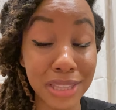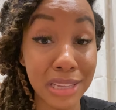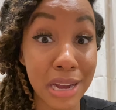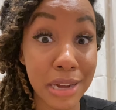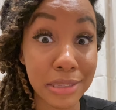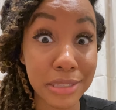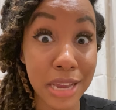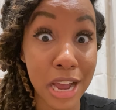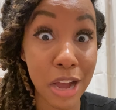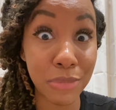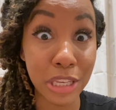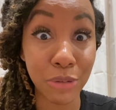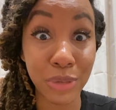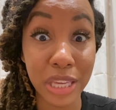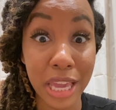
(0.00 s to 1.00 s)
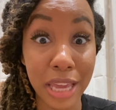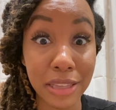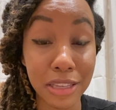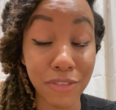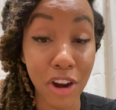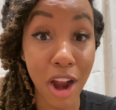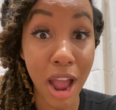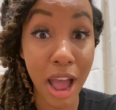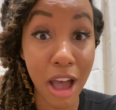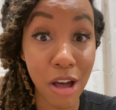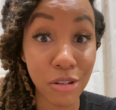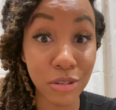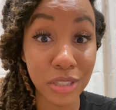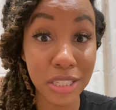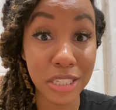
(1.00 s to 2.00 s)
lockdown, meaning we can't leave our
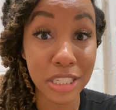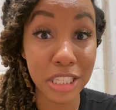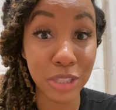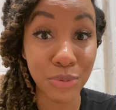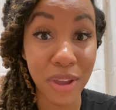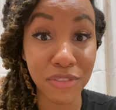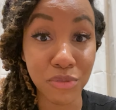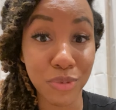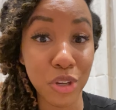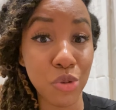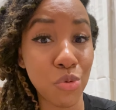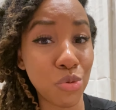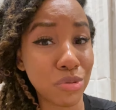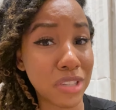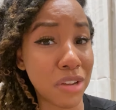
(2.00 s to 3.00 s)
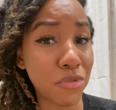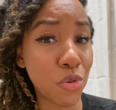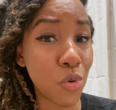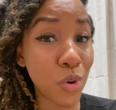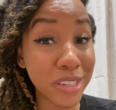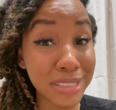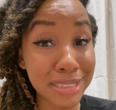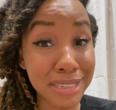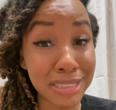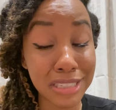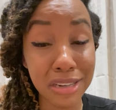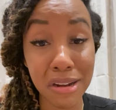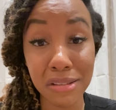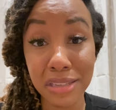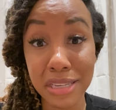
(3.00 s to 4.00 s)
houses, we have to be self-quarantined,
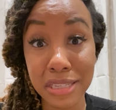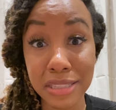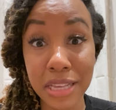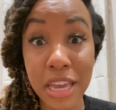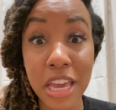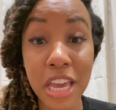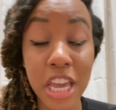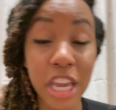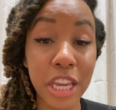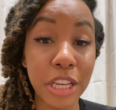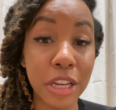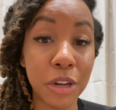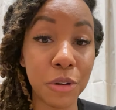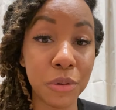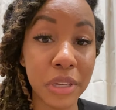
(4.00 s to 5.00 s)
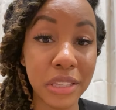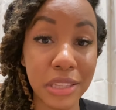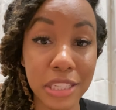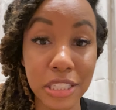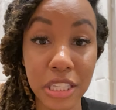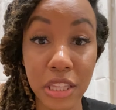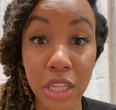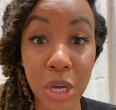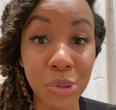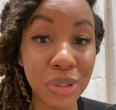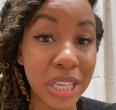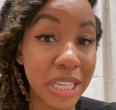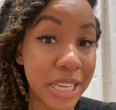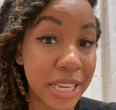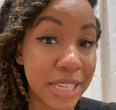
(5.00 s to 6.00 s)
and all this could lead to
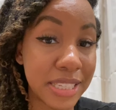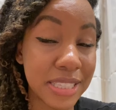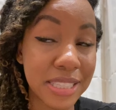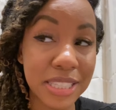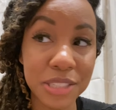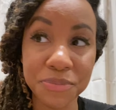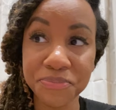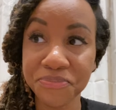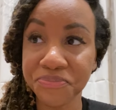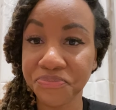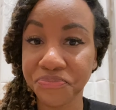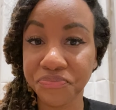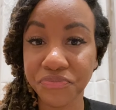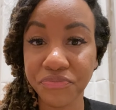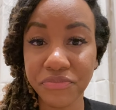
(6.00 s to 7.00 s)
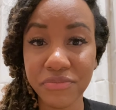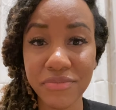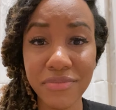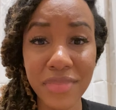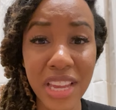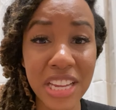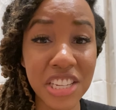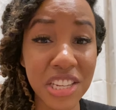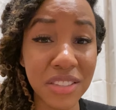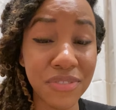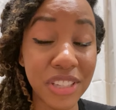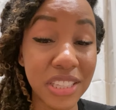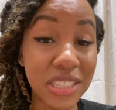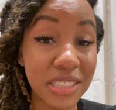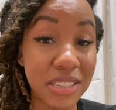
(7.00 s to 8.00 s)
loneliness and just
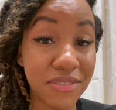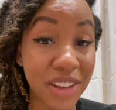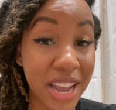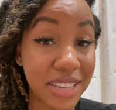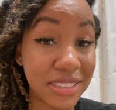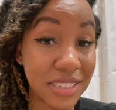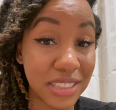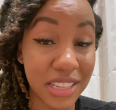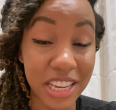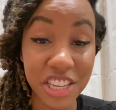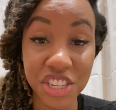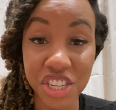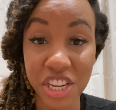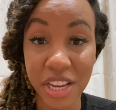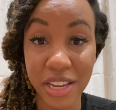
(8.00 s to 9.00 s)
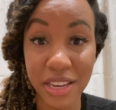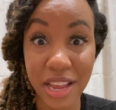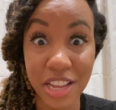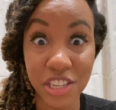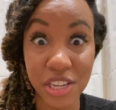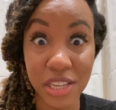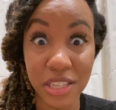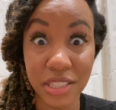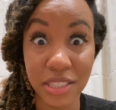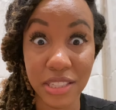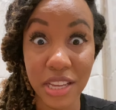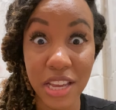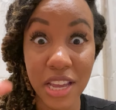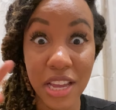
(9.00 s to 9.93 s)
feelings of isolation and just